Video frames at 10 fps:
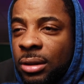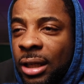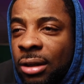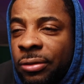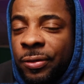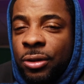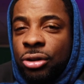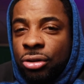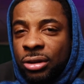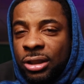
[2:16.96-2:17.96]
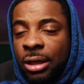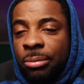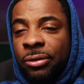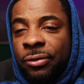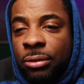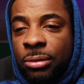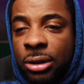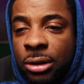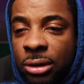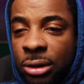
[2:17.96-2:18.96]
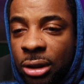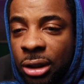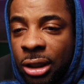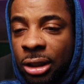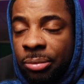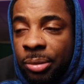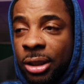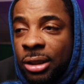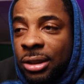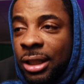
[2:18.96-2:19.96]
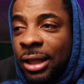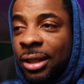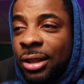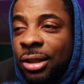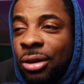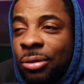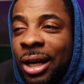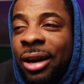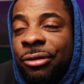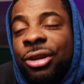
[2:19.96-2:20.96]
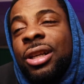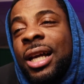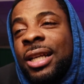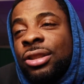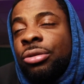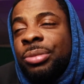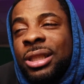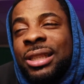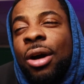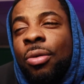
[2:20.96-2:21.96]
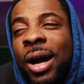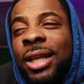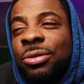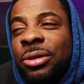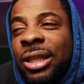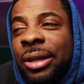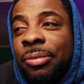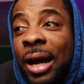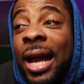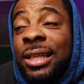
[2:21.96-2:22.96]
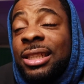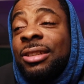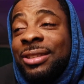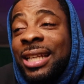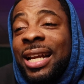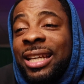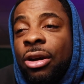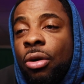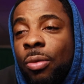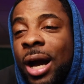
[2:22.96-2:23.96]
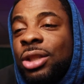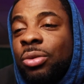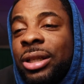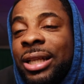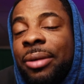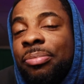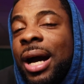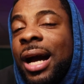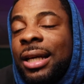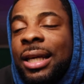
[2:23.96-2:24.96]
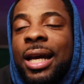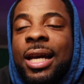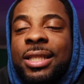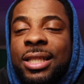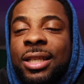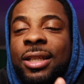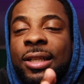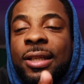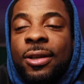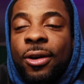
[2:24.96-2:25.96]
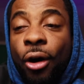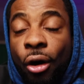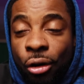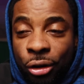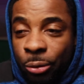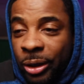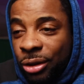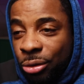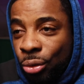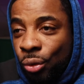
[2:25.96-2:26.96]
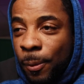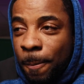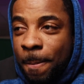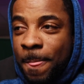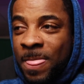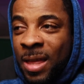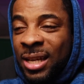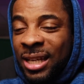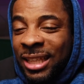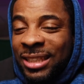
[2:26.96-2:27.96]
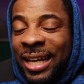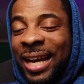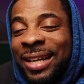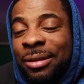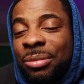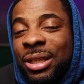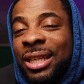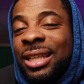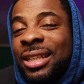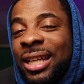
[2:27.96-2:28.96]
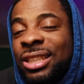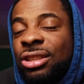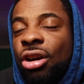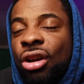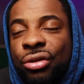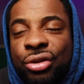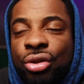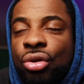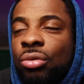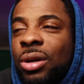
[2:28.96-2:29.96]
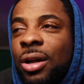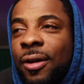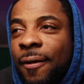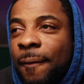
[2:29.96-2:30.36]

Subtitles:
I don't feel as though it's coming from a good place. Like, what I realized though, because I actually sat there and watched one of their podcasts all the way through. It's like at the beginning, they start off so well.